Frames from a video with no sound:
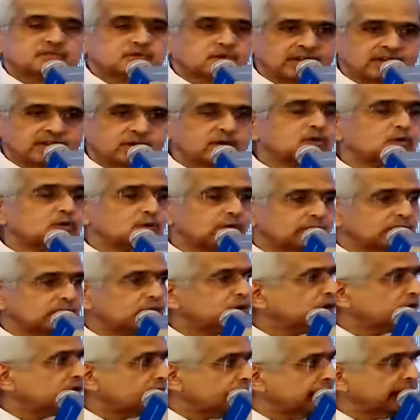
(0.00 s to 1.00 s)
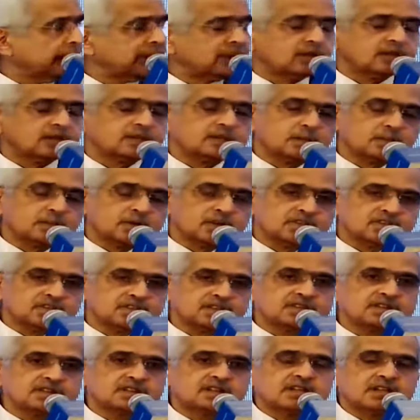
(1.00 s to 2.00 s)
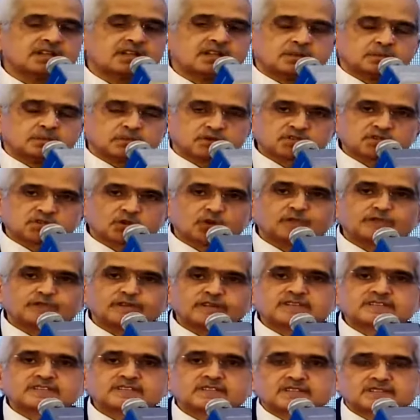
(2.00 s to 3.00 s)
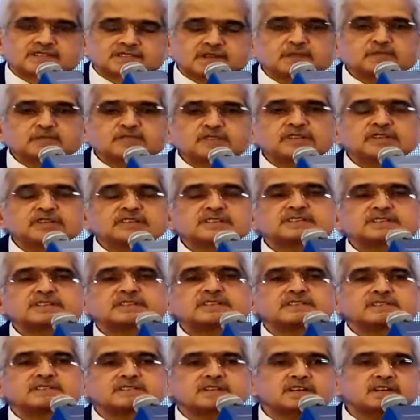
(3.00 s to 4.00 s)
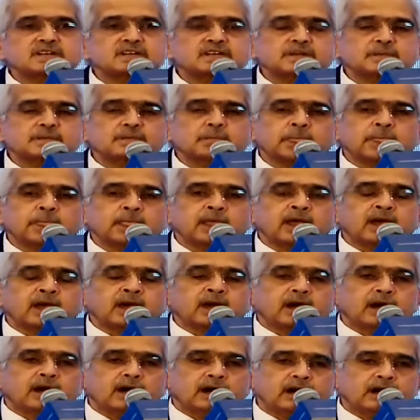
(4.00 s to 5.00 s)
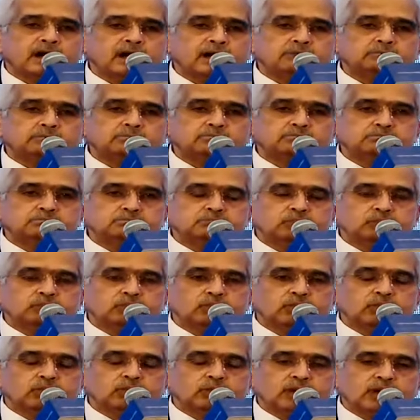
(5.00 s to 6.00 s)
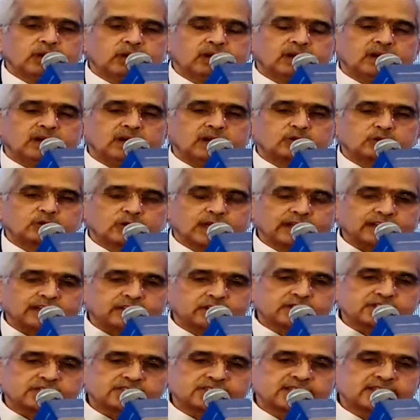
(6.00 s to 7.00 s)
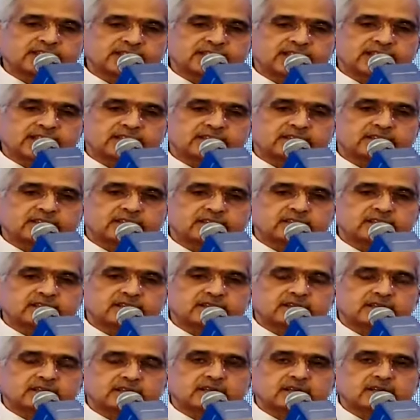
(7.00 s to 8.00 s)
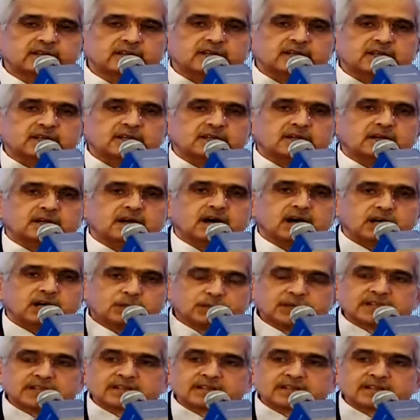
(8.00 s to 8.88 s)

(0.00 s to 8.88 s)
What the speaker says: I don't want to comment on the budget. But so far as consumption is concerned, I would like to say that urban